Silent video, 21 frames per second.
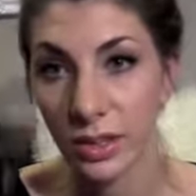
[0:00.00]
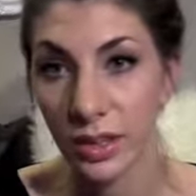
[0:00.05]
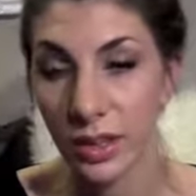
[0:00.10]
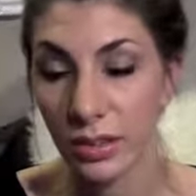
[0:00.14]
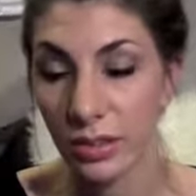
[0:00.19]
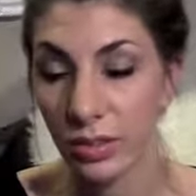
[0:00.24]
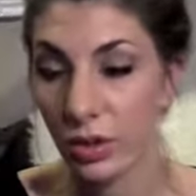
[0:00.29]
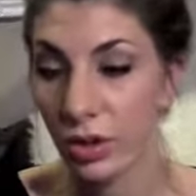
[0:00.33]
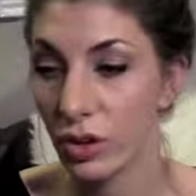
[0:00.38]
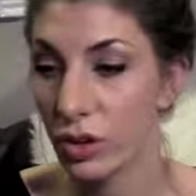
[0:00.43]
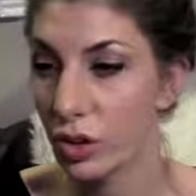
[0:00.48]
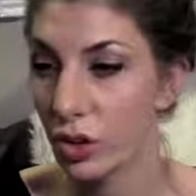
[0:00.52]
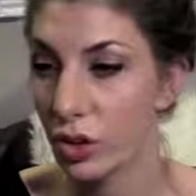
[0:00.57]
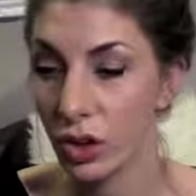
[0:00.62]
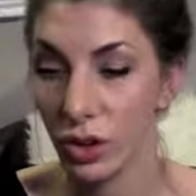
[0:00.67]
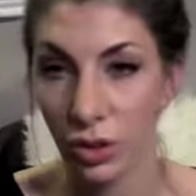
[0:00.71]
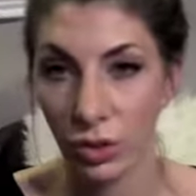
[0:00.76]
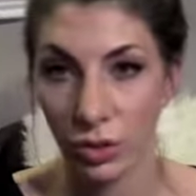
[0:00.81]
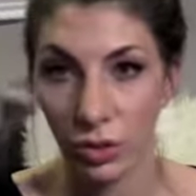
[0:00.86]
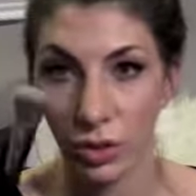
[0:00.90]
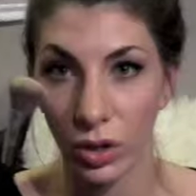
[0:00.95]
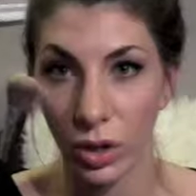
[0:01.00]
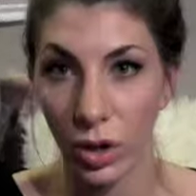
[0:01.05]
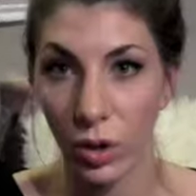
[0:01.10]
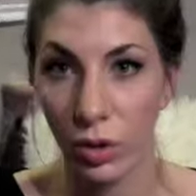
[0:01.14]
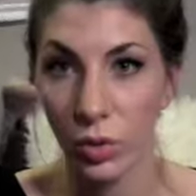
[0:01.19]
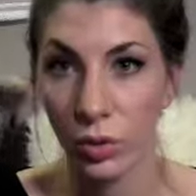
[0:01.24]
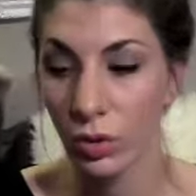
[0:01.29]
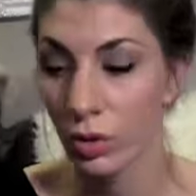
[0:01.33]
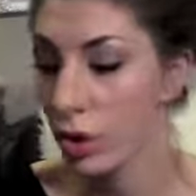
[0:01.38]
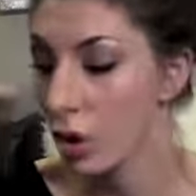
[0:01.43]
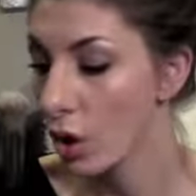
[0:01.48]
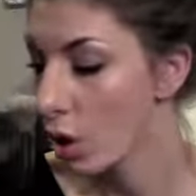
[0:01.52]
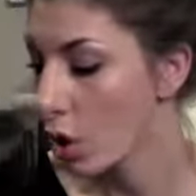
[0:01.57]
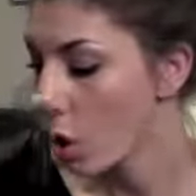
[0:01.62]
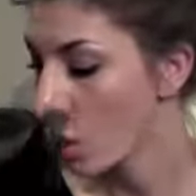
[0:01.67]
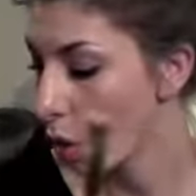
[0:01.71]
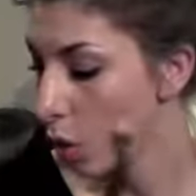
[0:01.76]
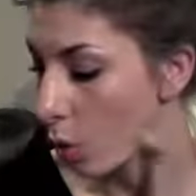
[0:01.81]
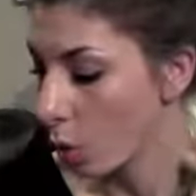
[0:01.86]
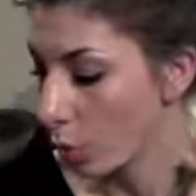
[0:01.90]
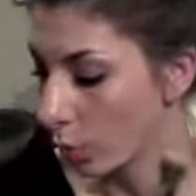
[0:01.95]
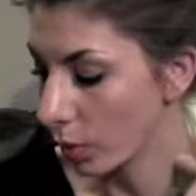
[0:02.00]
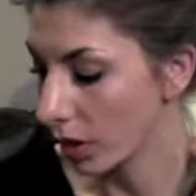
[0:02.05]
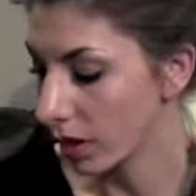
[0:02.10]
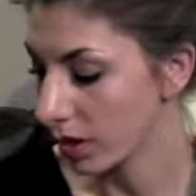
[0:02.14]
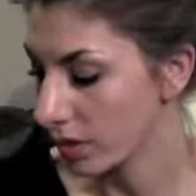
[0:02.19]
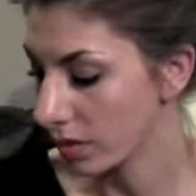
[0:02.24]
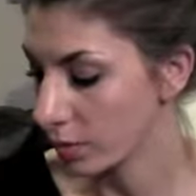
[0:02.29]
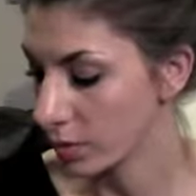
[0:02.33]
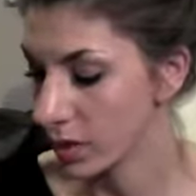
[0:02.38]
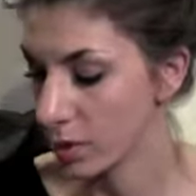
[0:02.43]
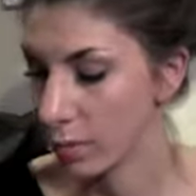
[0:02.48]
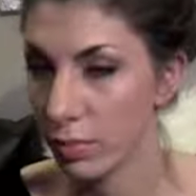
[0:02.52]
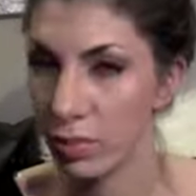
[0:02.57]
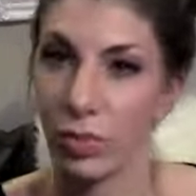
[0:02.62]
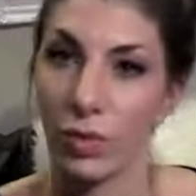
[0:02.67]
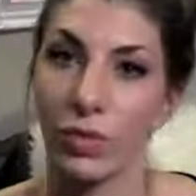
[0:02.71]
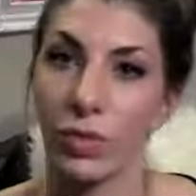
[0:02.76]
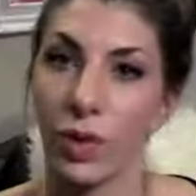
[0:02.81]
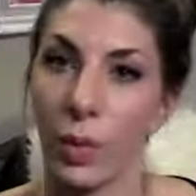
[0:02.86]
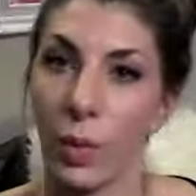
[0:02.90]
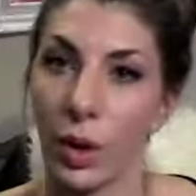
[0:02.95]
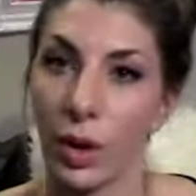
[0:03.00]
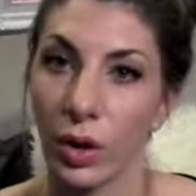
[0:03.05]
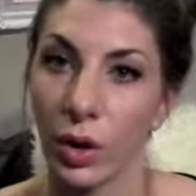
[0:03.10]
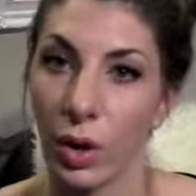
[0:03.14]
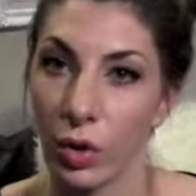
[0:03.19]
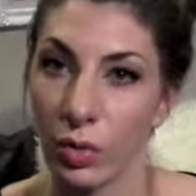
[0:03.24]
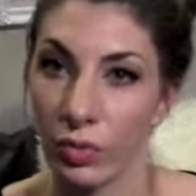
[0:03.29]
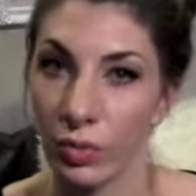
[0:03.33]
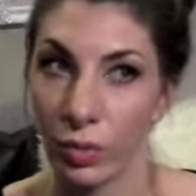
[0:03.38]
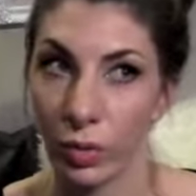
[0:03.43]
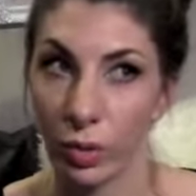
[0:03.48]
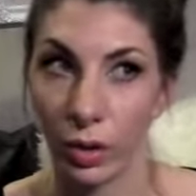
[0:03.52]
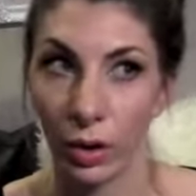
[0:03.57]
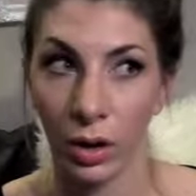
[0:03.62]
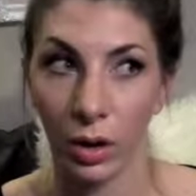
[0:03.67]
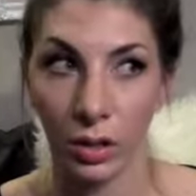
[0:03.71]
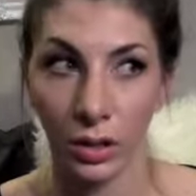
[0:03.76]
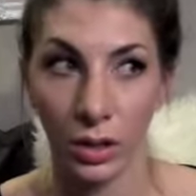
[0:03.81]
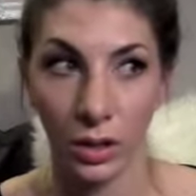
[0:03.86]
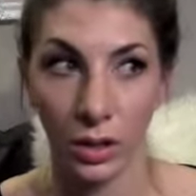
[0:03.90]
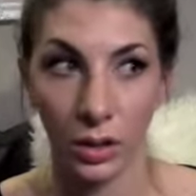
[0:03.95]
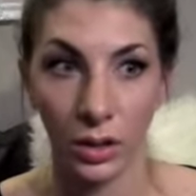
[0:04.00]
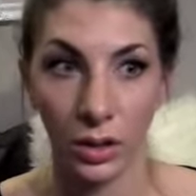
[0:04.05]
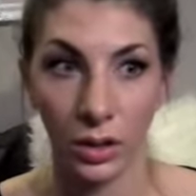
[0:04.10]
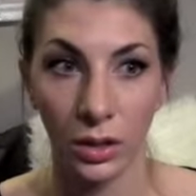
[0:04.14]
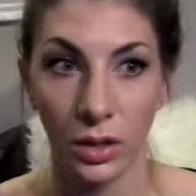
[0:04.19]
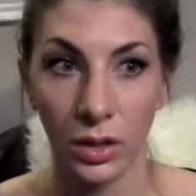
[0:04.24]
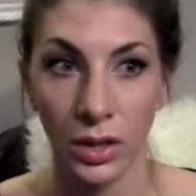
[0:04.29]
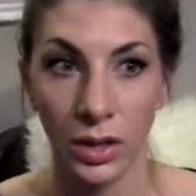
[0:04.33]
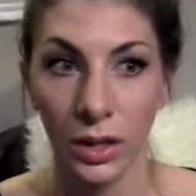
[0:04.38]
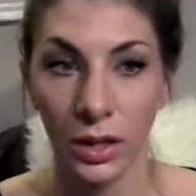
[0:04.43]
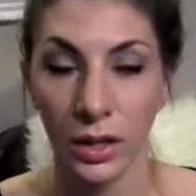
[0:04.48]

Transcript: I think it's good. You can use it alone, or what I sometimes do if I want to go for a little